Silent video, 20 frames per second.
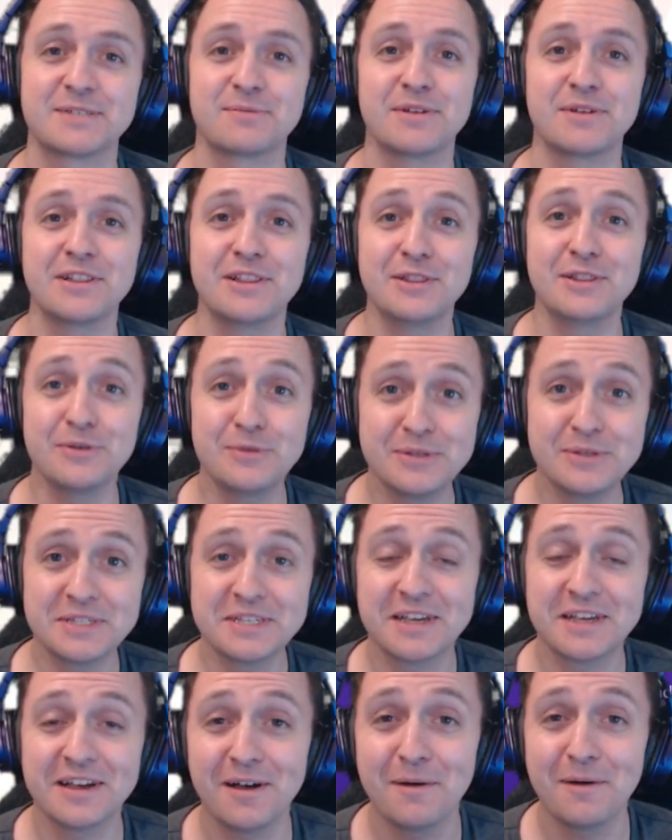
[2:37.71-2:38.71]
We're
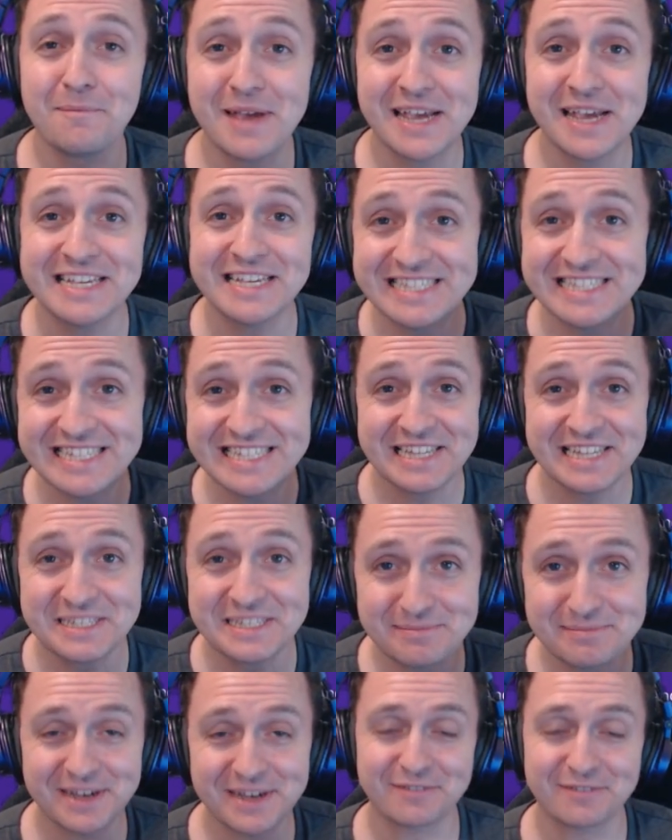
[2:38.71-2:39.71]
losing our main
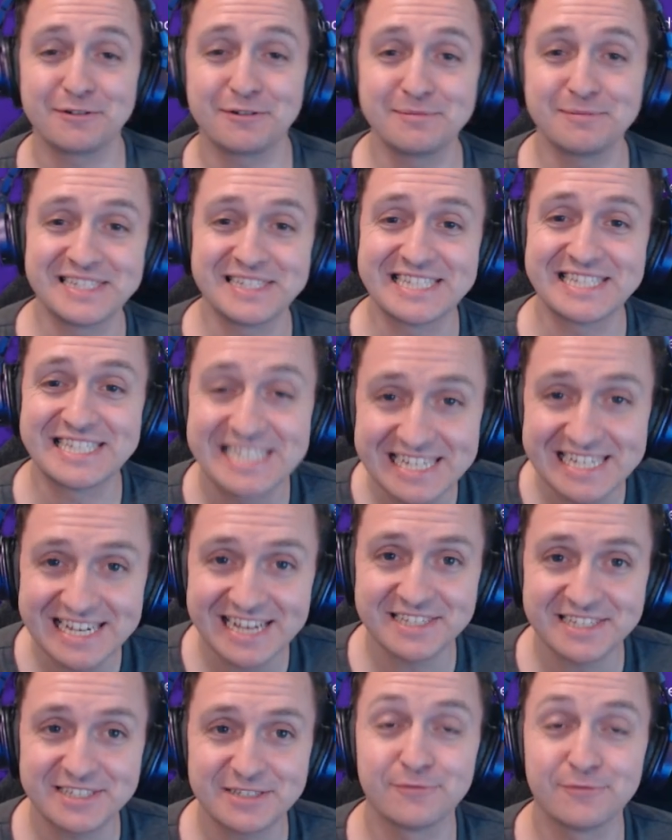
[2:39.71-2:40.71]
centre-back, Ruben
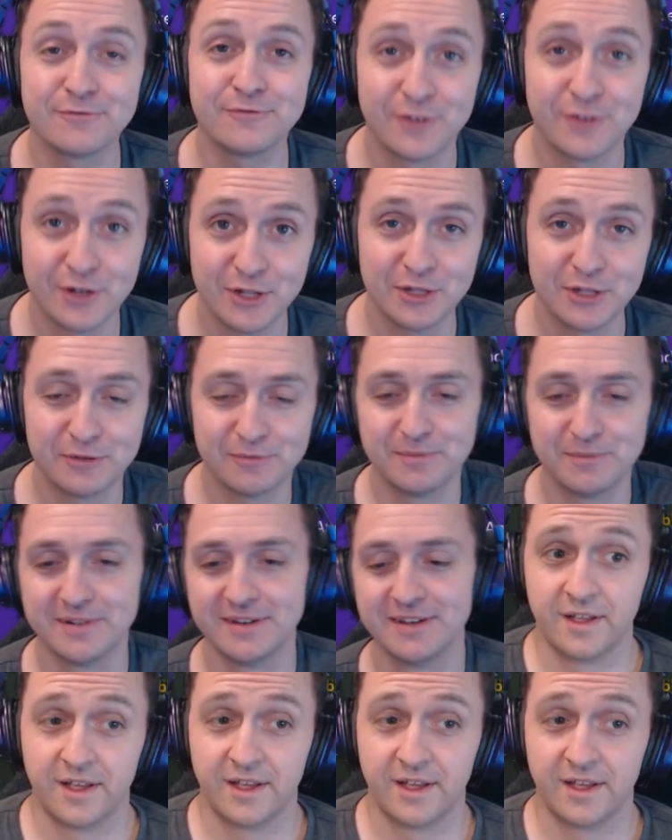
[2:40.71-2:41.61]
Dias, to Fulham.